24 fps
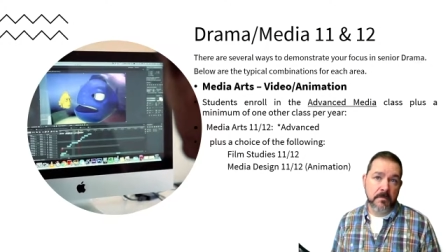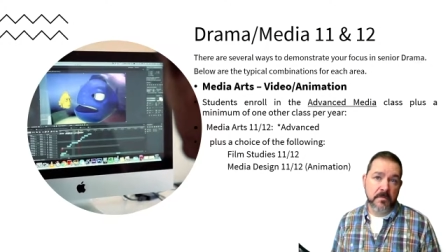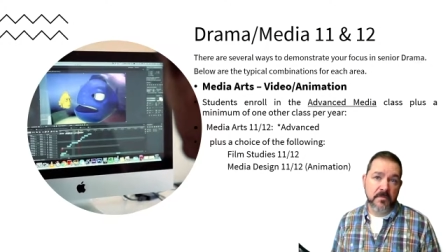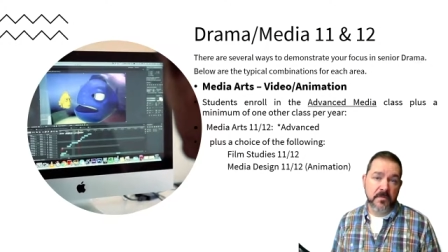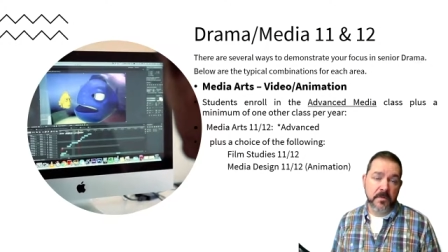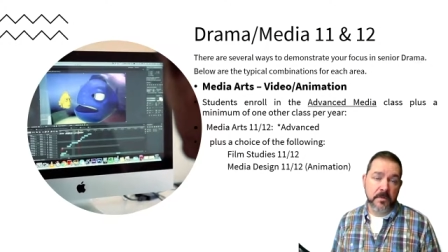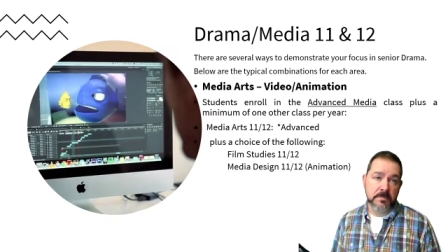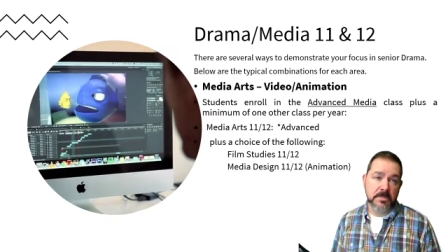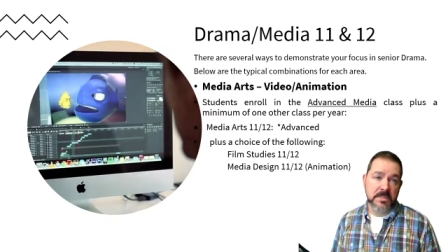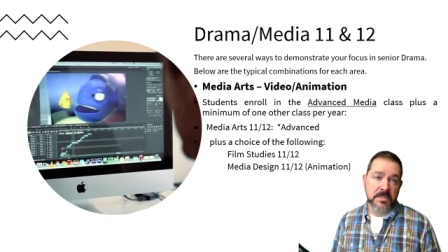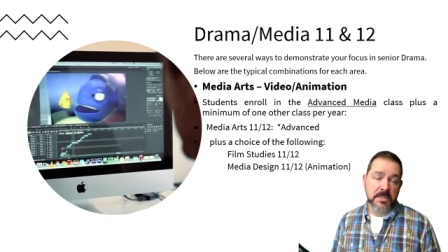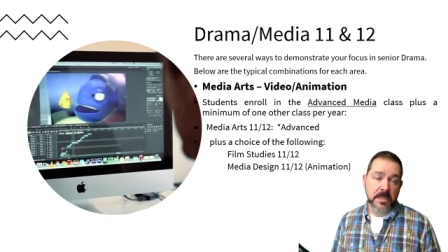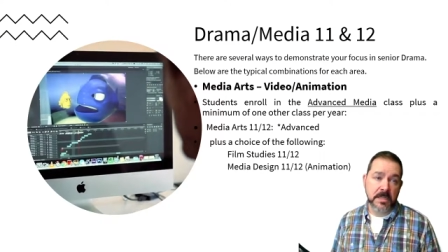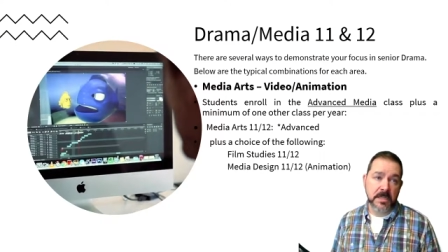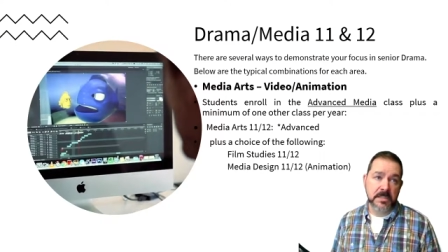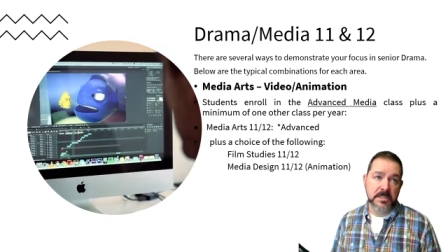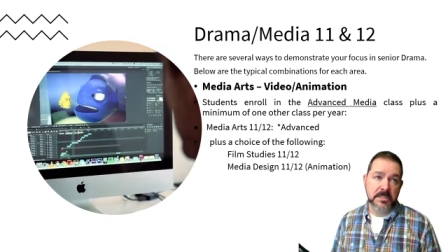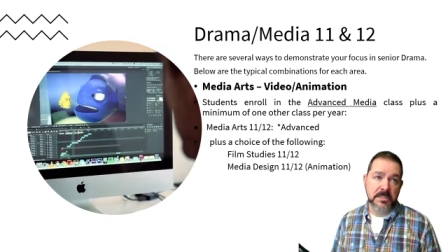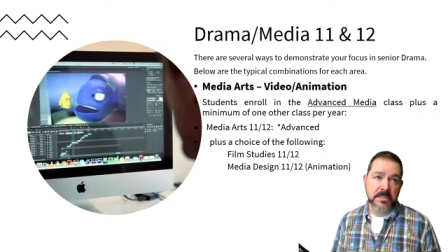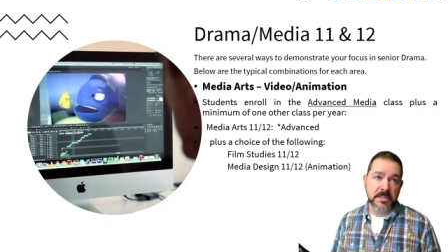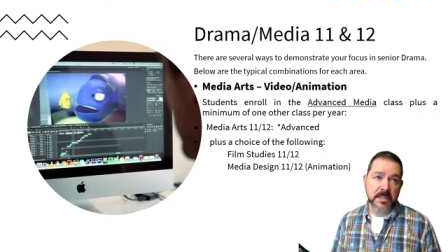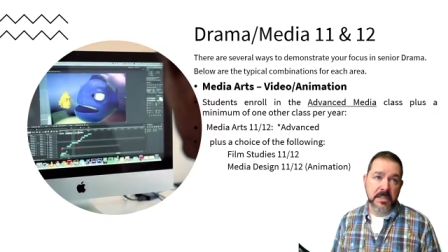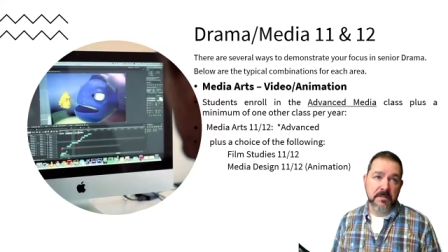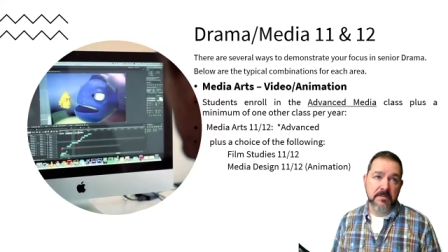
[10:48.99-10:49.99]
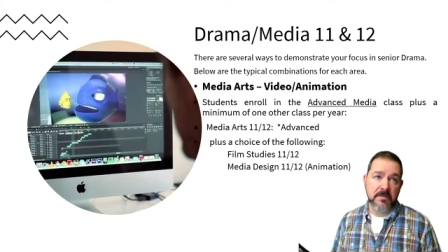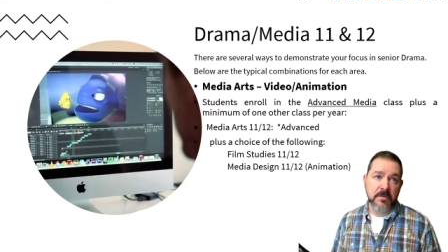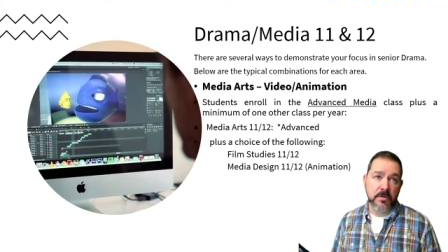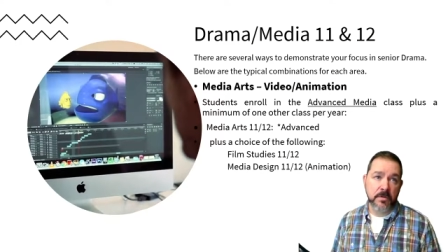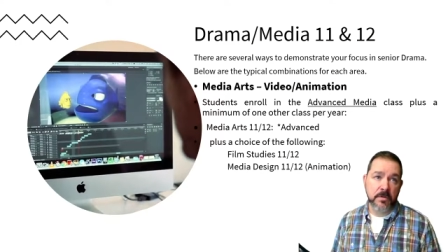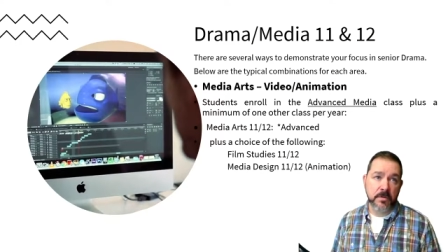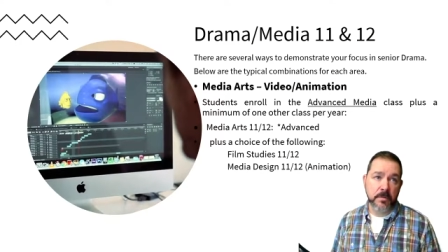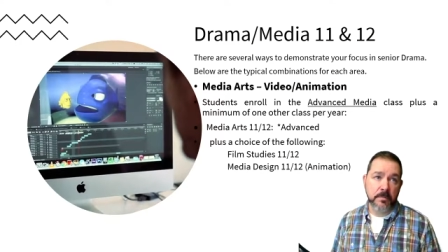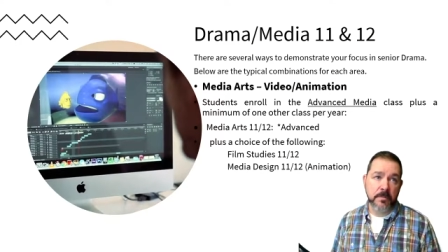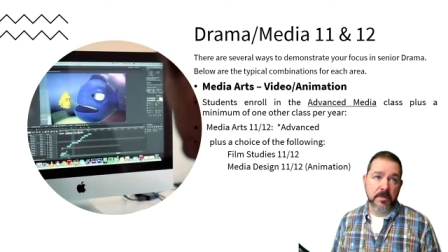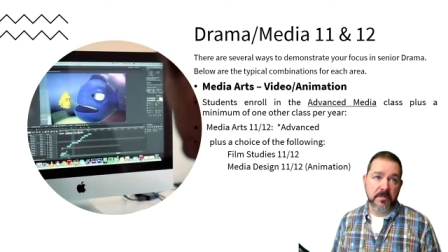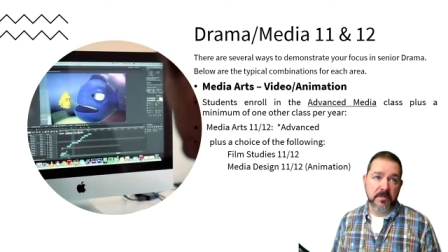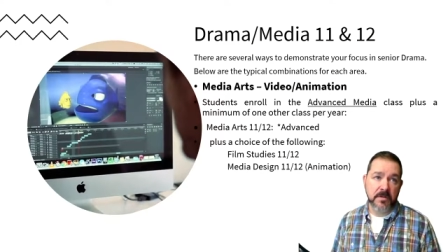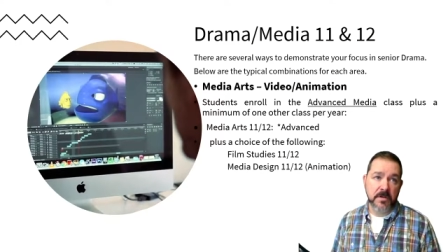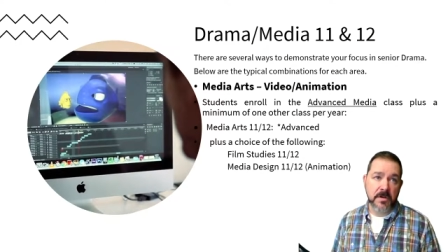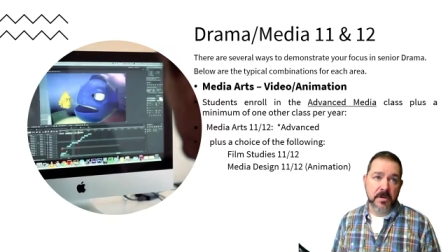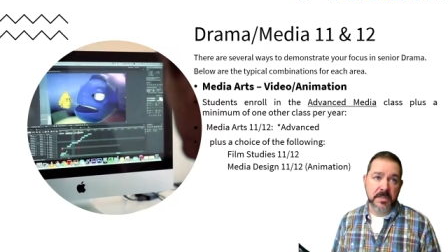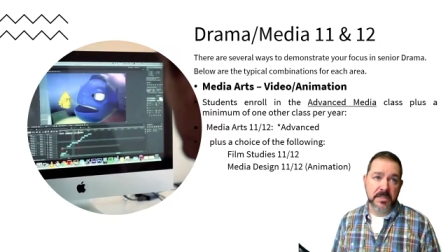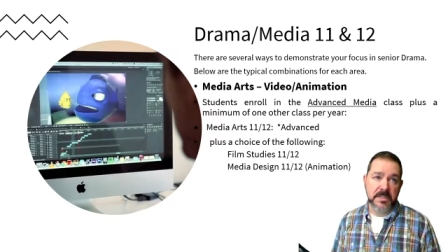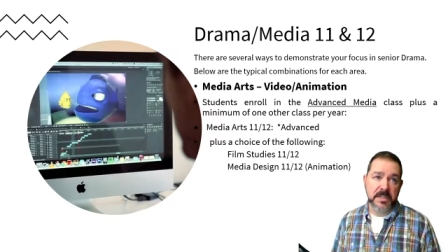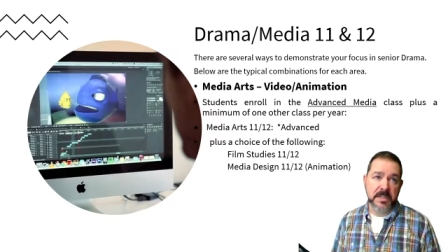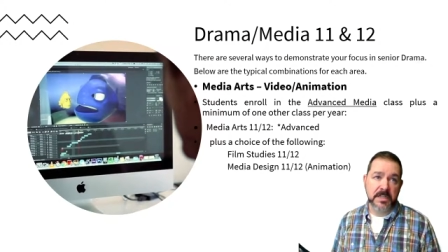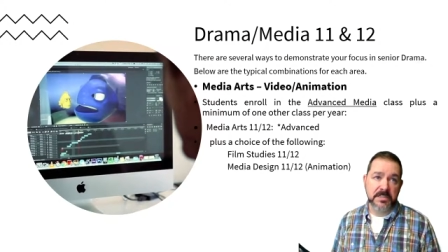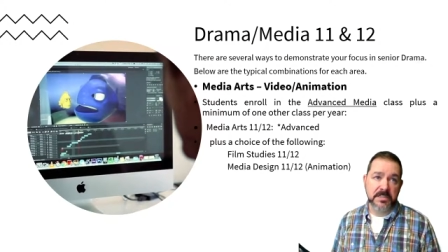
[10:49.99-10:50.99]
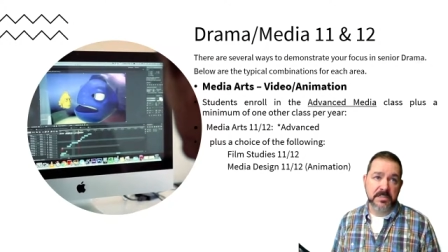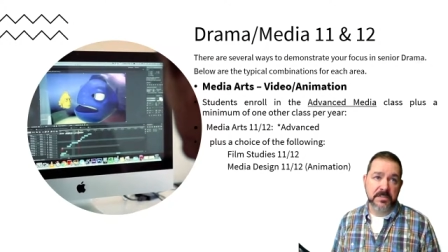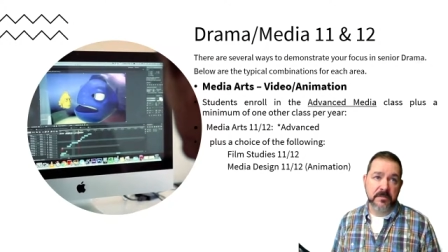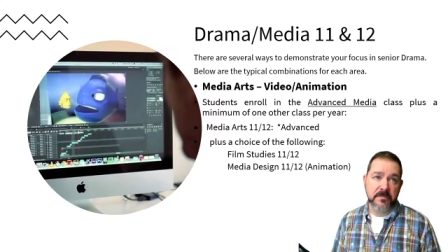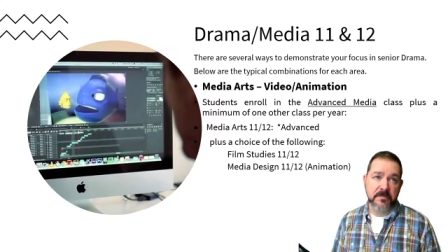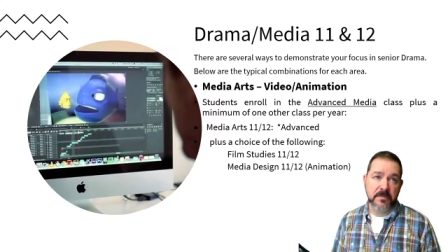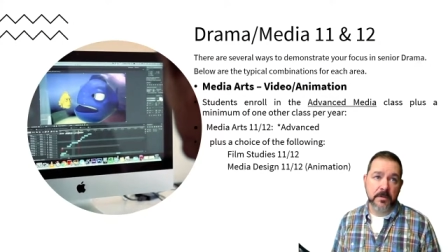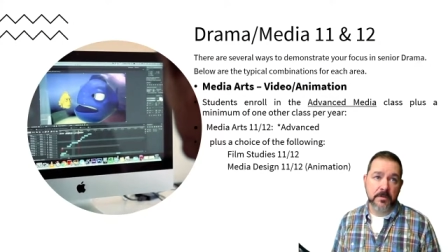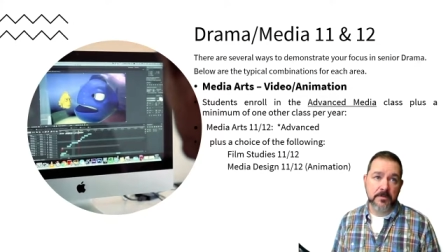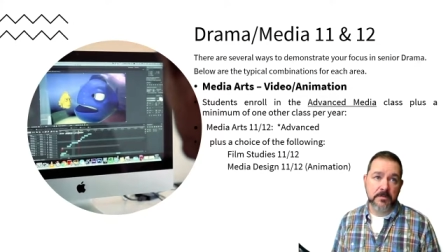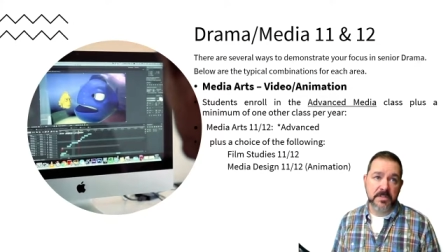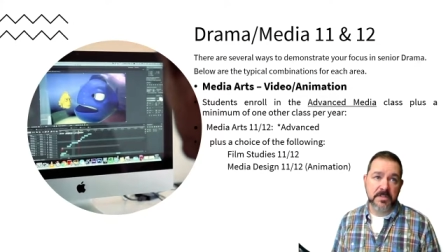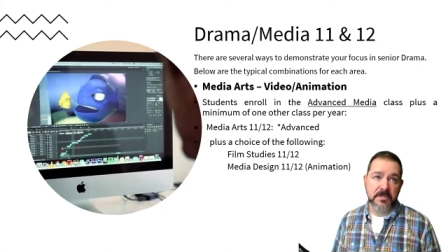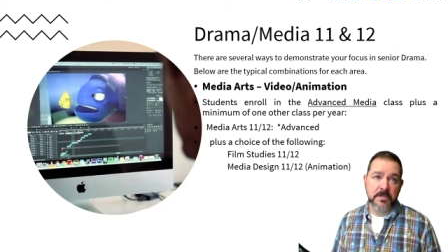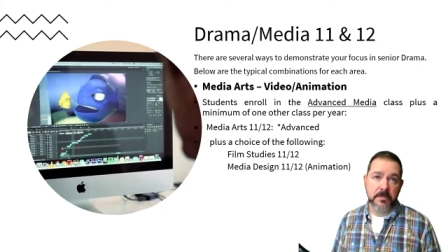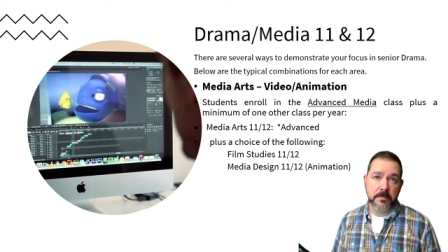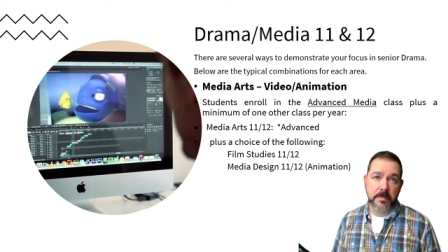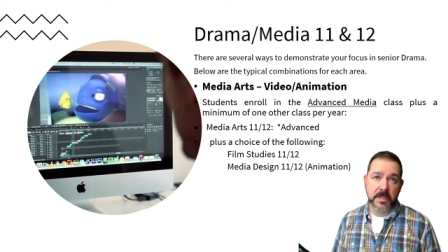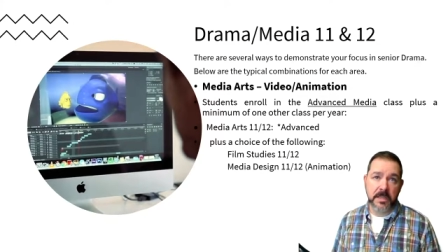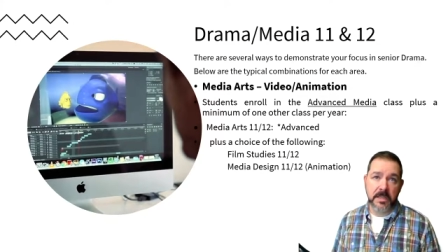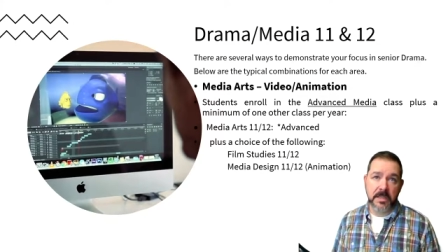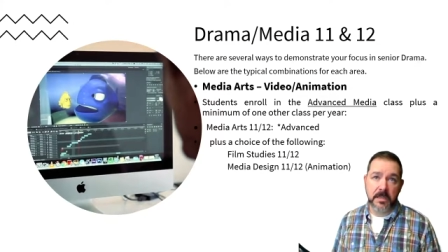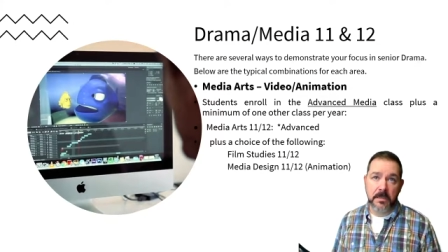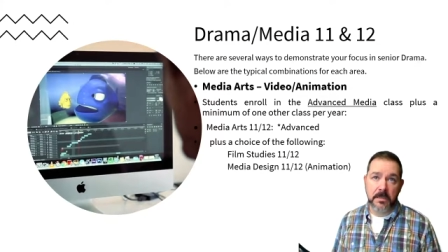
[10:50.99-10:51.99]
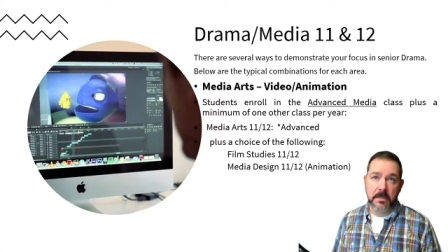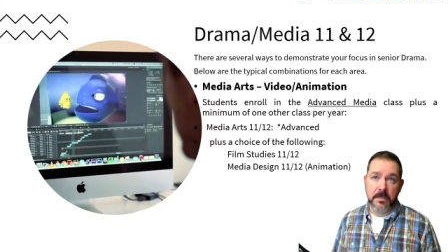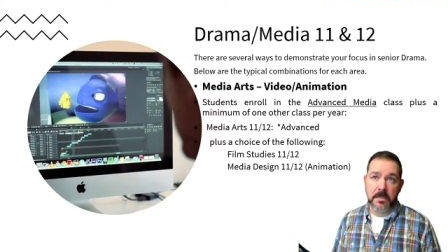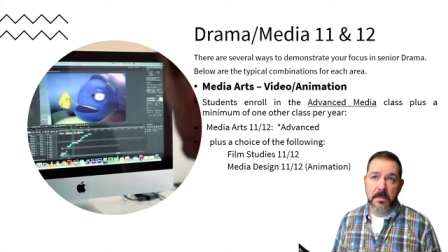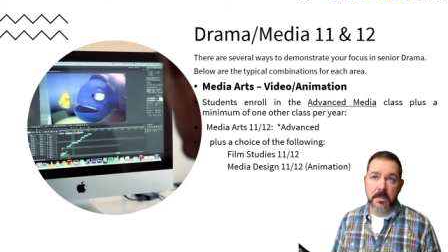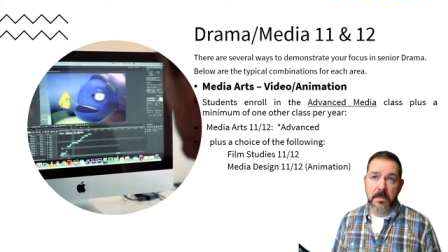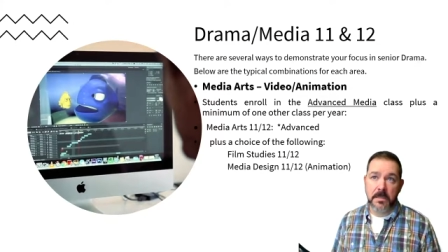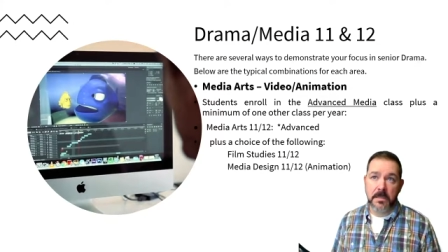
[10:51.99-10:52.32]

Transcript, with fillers: film studies to give you a little bit of context to the films that you're making.